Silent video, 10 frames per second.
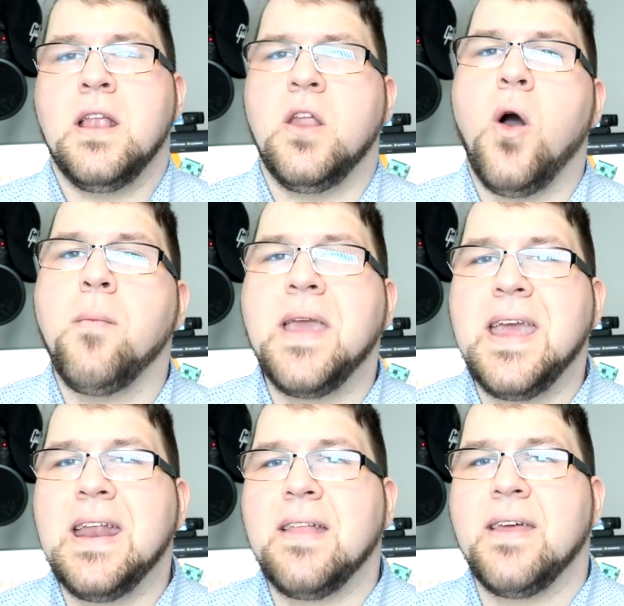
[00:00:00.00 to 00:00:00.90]
No, I mean
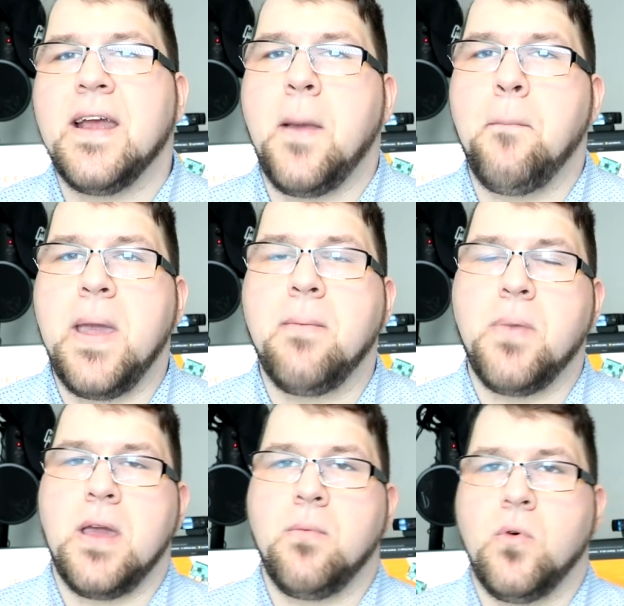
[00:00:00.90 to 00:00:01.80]
get out there and meet
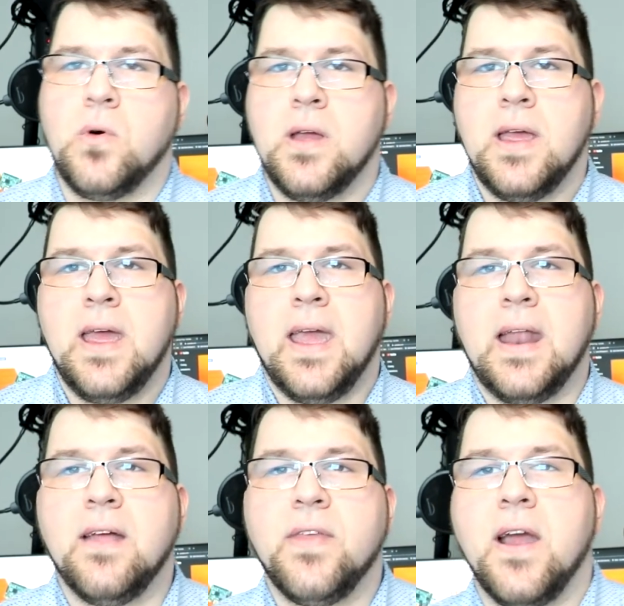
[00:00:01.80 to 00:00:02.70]
people.
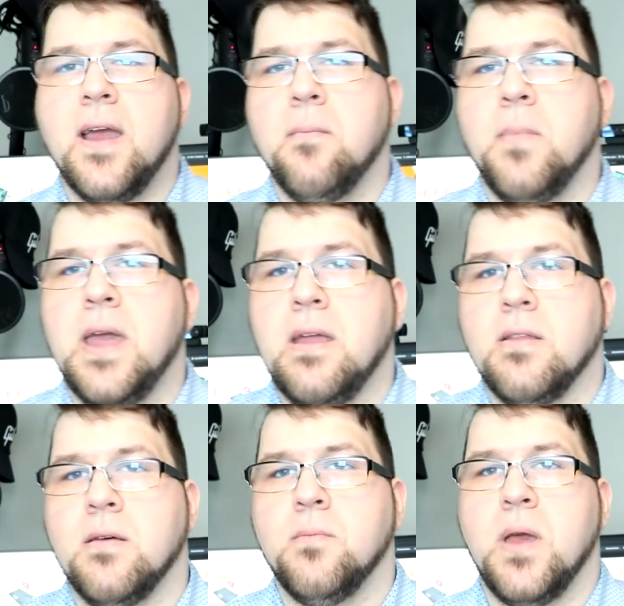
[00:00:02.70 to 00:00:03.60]
Get out there and
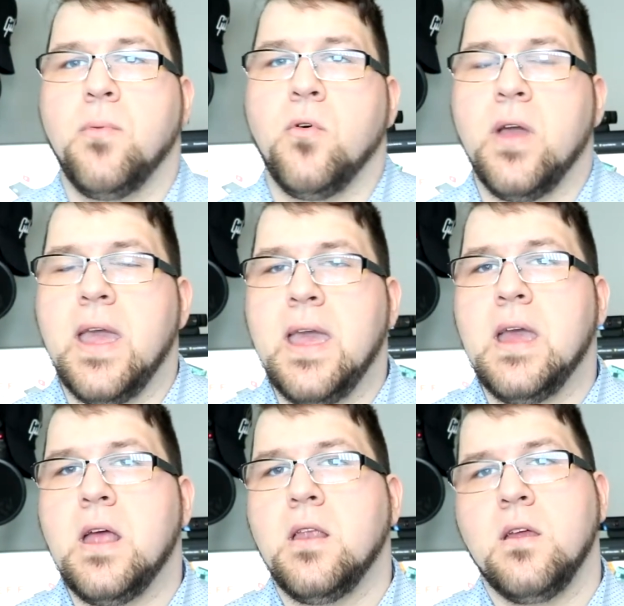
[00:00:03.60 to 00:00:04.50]
meet people
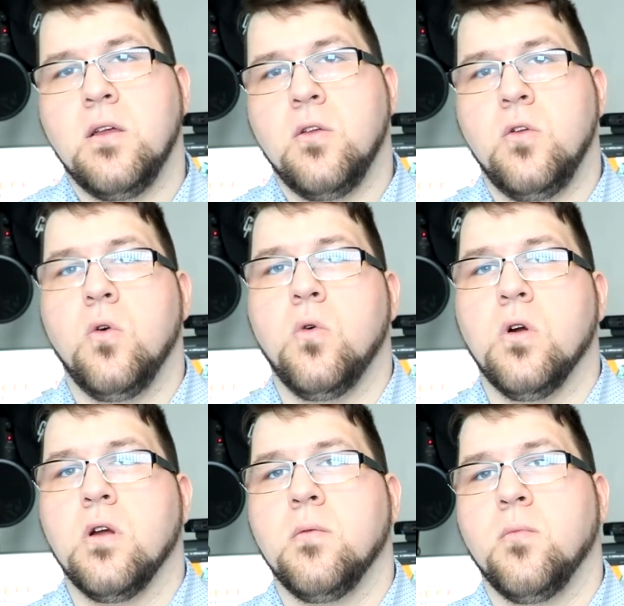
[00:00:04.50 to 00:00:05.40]
in
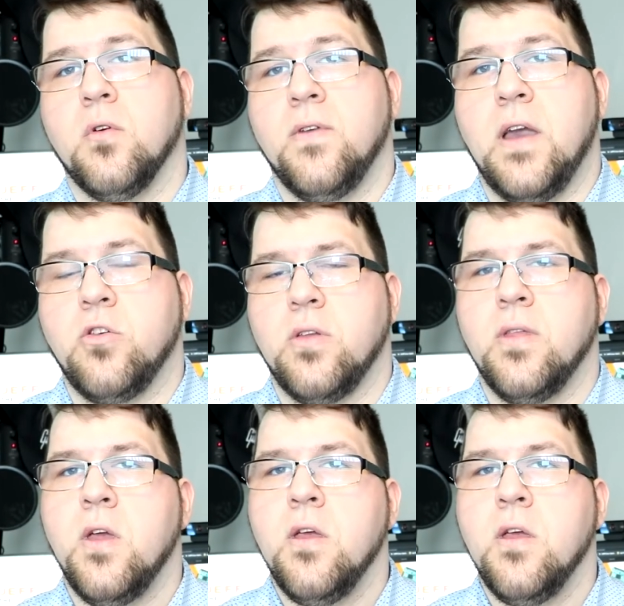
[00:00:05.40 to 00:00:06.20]
your profession.